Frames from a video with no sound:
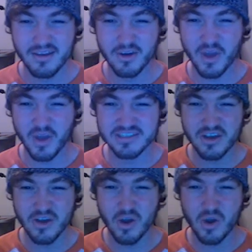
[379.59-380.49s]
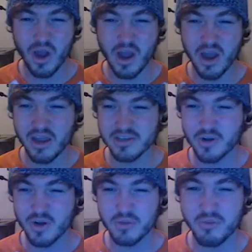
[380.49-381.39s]
Okay, so I
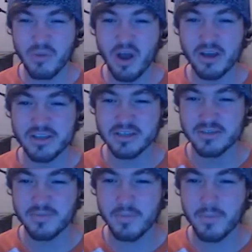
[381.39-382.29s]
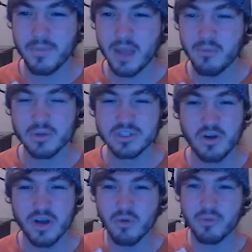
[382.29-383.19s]
start out with Pot. I'm always
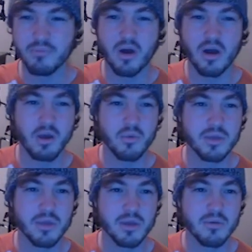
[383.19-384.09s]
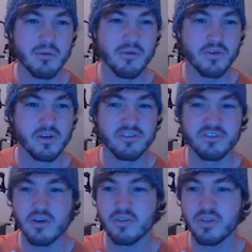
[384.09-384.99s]
starting out with Pot. Me and my friends
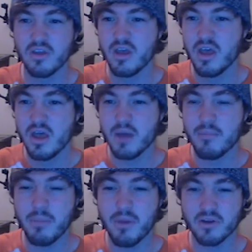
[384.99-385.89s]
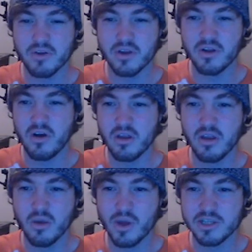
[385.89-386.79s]
joke that my Pot agreed on
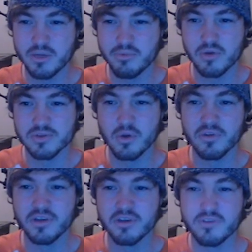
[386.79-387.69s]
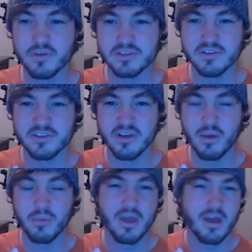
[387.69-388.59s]
YGO Pro's ulti. It floats to the
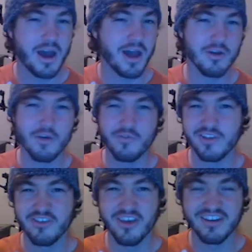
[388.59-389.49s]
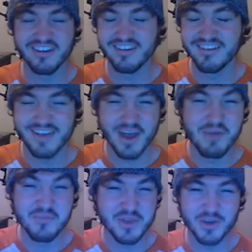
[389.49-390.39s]
top. I don't know if that's like a
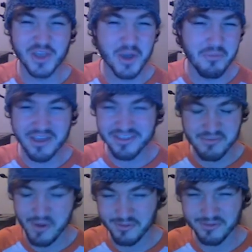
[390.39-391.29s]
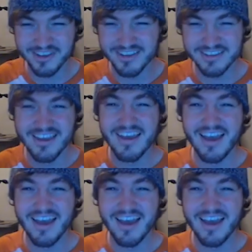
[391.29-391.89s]
Yu-Gi-Oh myth. It probably is.